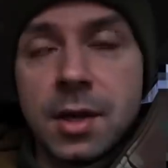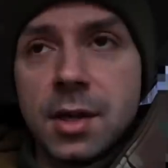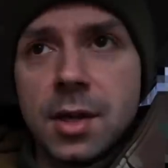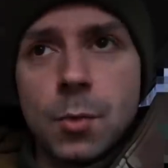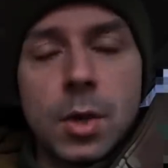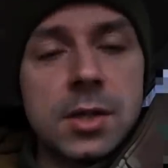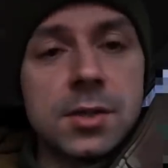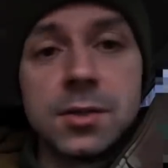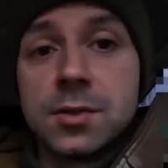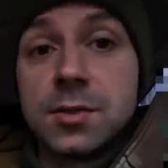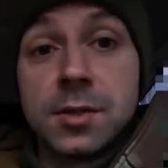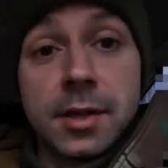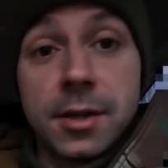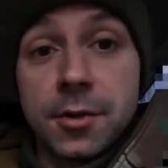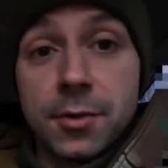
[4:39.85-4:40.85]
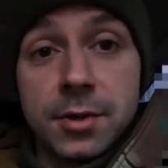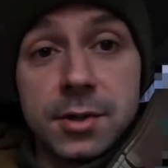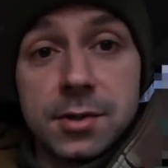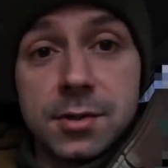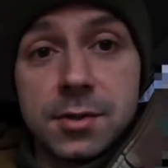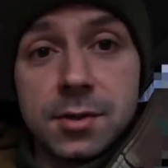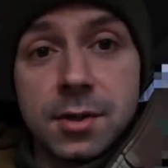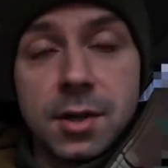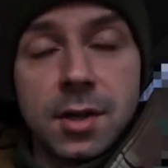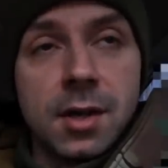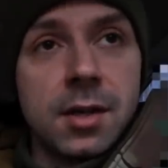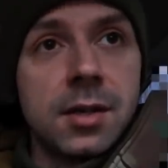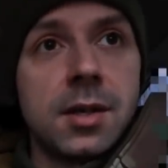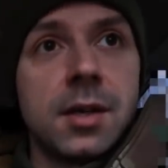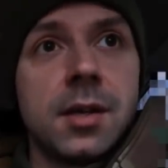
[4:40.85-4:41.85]
He wasn't a terrorist.
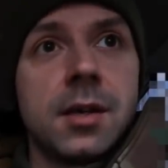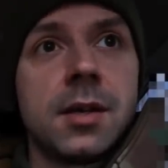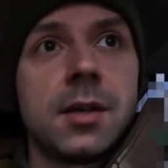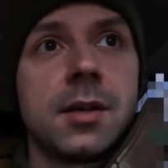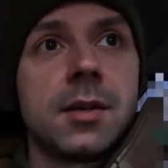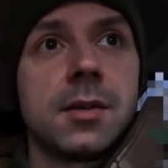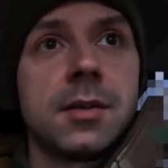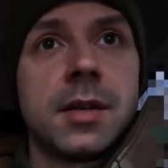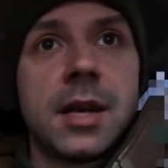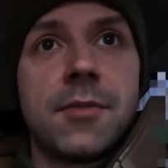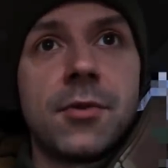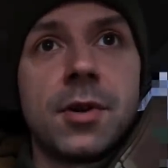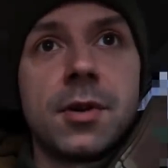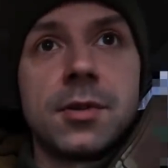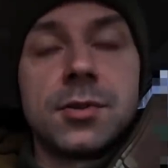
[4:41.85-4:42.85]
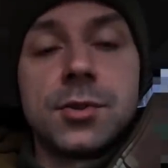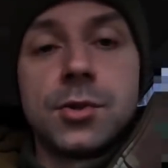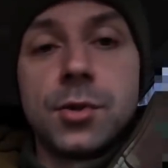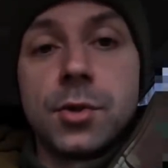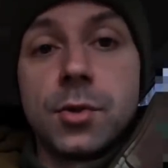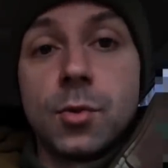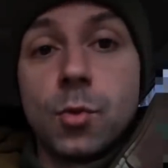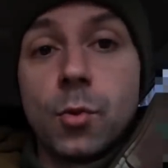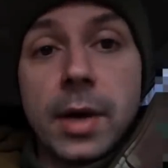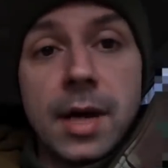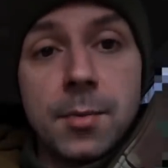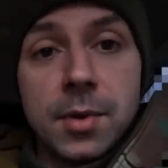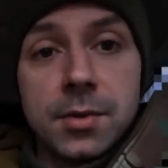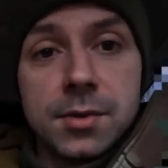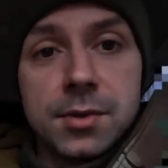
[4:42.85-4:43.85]
He never took
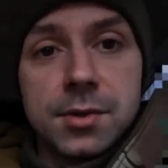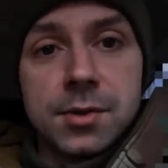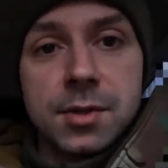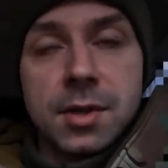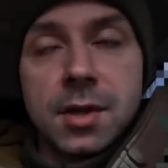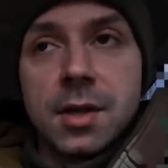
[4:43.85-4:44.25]
weapons.